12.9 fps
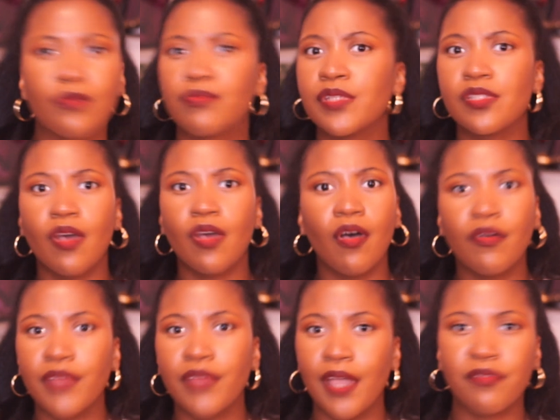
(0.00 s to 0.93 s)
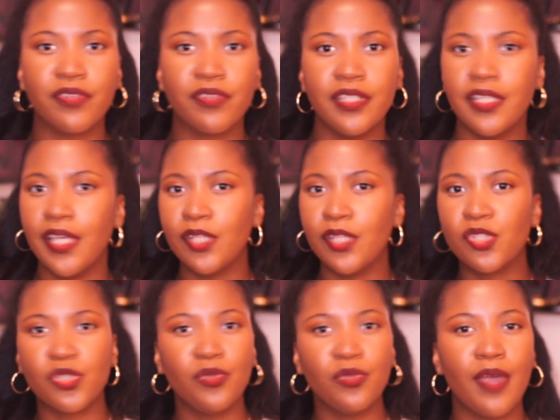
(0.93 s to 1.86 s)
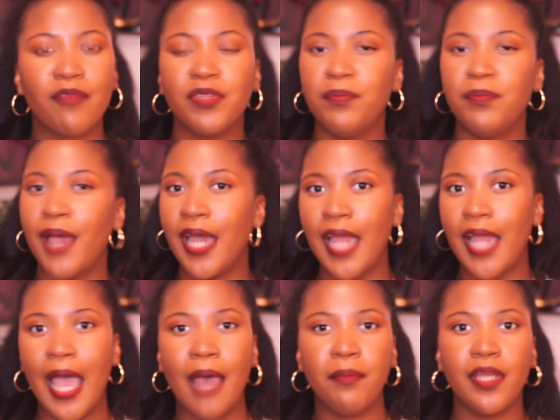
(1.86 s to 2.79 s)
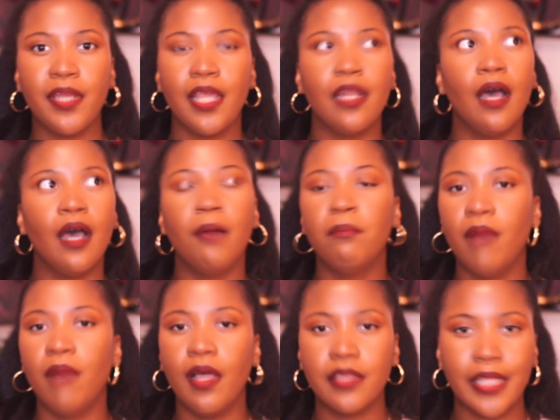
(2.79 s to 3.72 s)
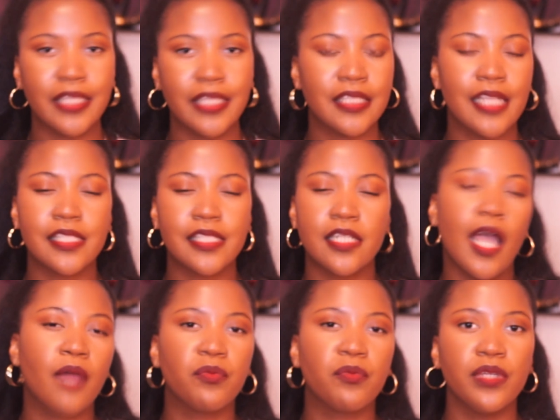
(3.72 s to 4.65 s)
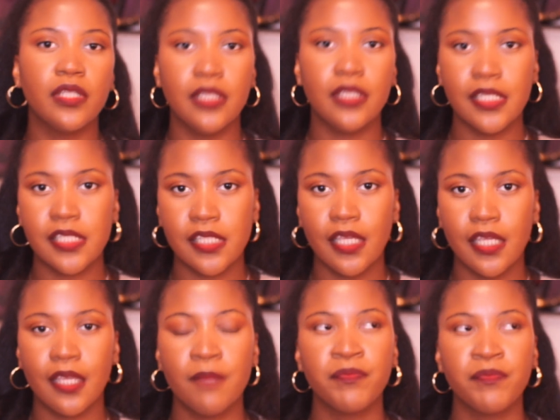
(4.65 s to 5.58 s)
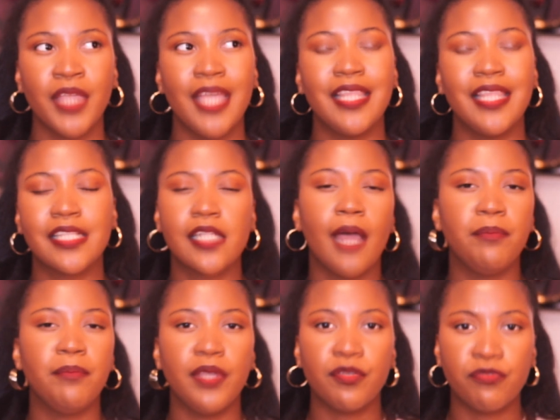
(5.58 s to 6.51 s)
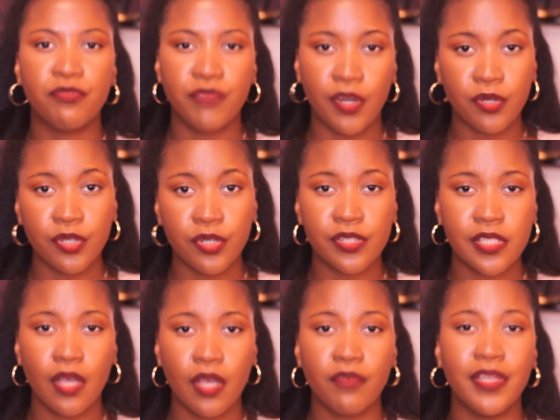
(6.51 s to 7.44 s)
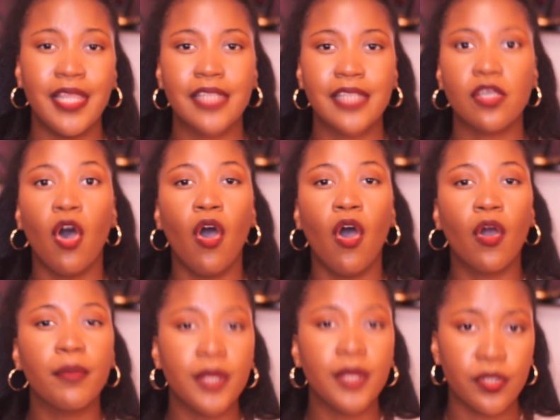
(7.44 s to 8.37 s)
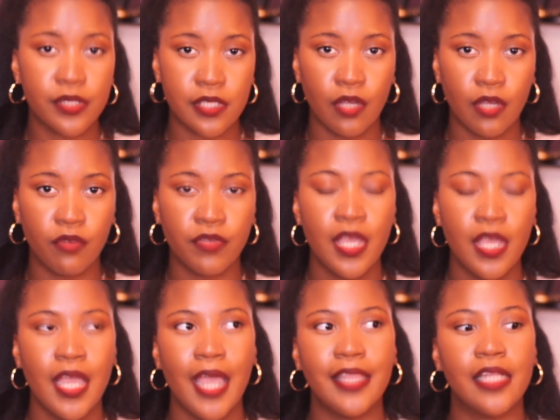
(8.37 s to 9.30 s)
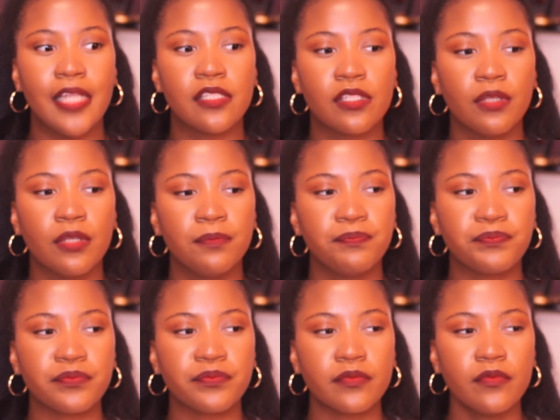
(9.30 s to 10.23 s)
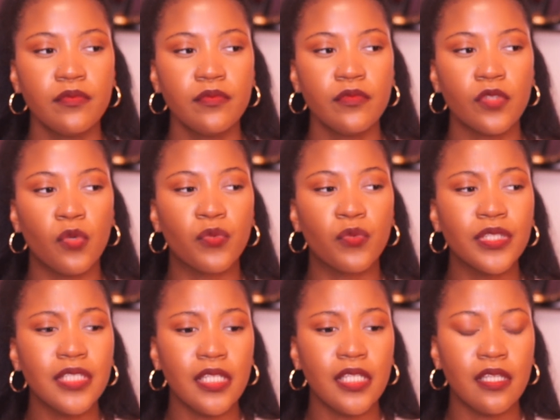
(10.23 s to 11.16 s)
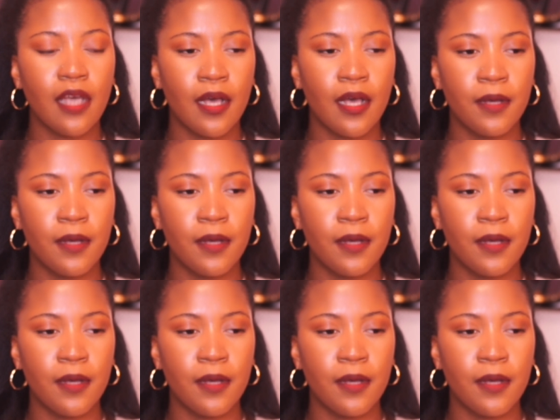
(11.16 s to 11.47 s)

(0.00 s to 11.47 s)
resolve every issue, every bad habit in a month. Like, that's not realistic, and that's not being fair to yourself, and that's harming yourself, and that's really